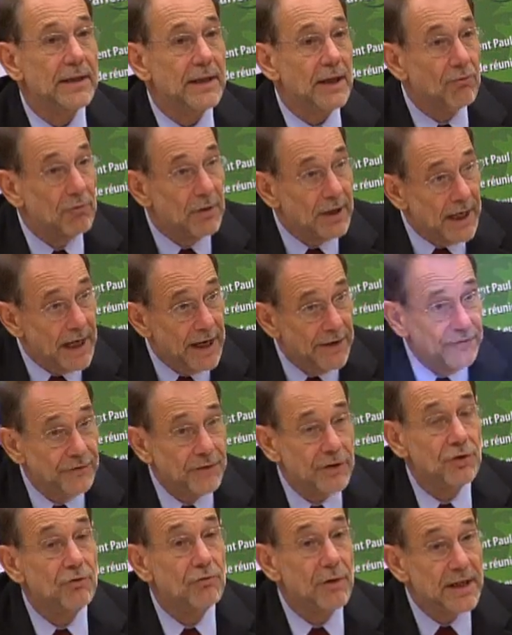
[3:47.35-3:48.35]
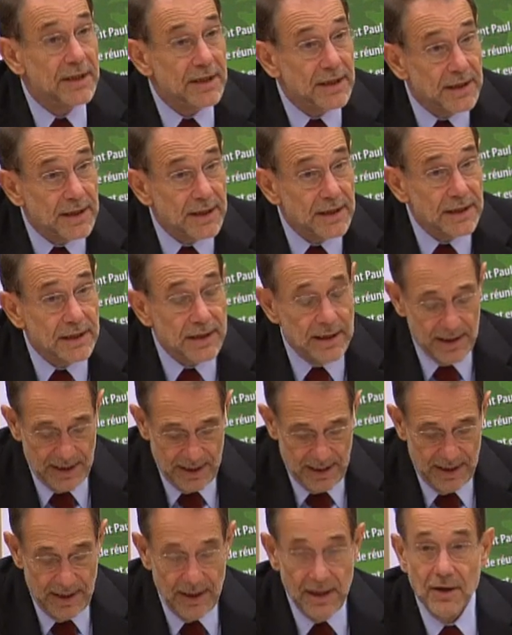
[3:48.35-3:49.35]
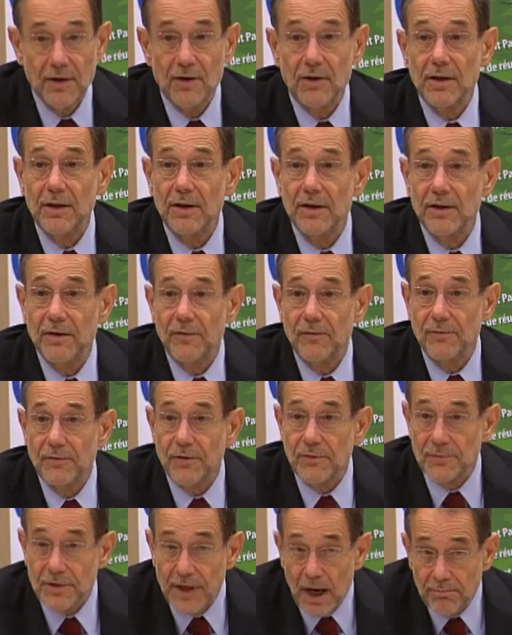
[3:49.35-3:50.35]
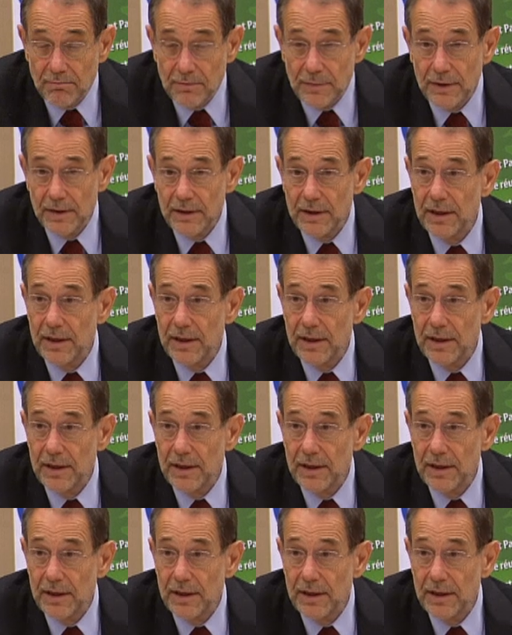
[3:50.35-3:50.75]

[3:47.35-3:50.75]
They will have new ideas, some,